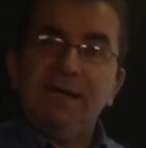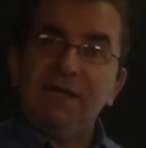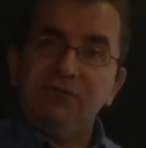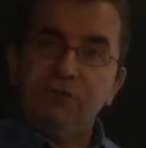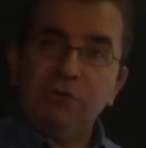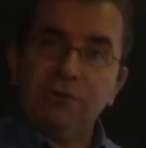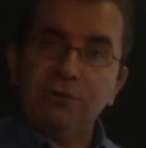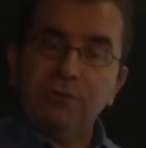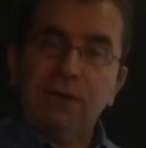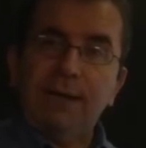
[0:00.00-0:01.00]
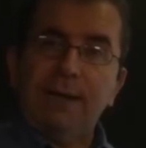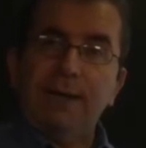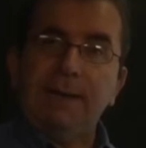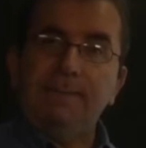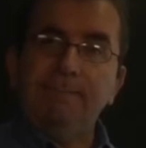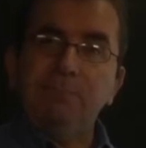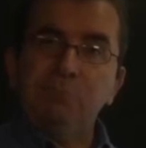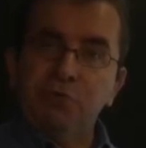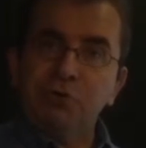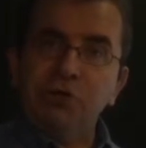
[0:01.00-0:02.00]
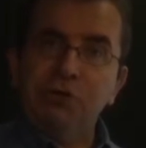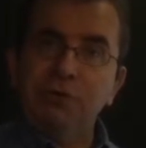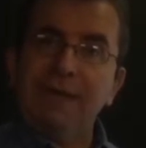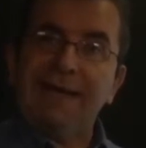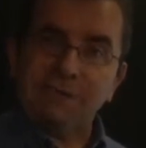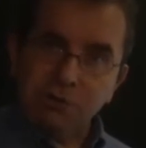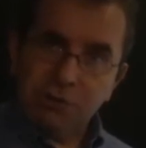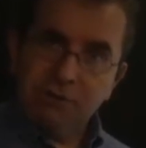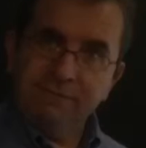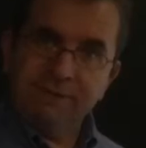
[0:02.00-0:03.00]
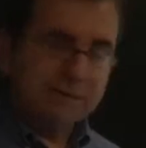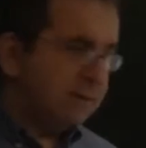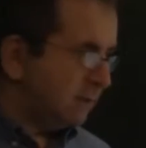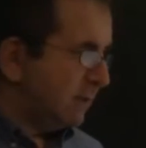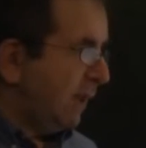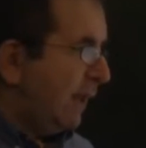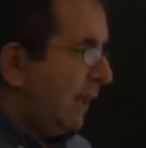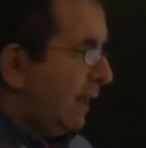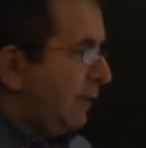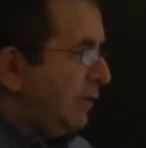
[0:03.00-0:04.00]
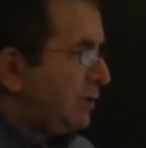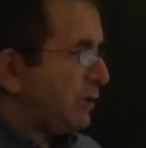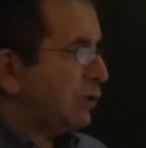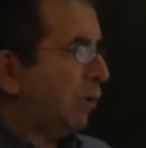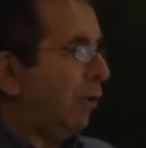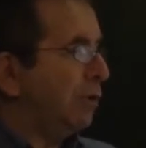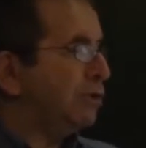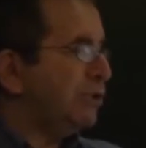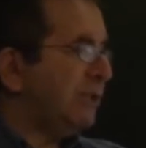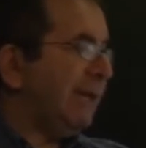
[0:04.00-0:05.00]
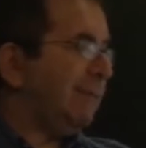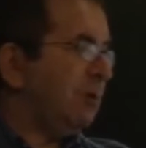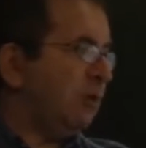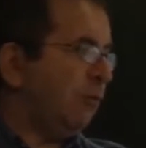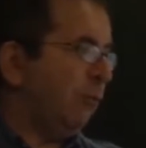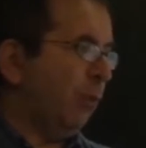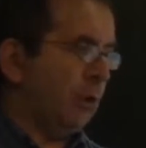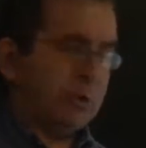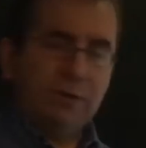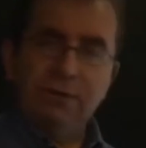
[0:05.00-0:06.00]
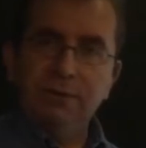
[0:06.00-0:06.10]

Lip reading: If you're procuring a service, this is called statement of work.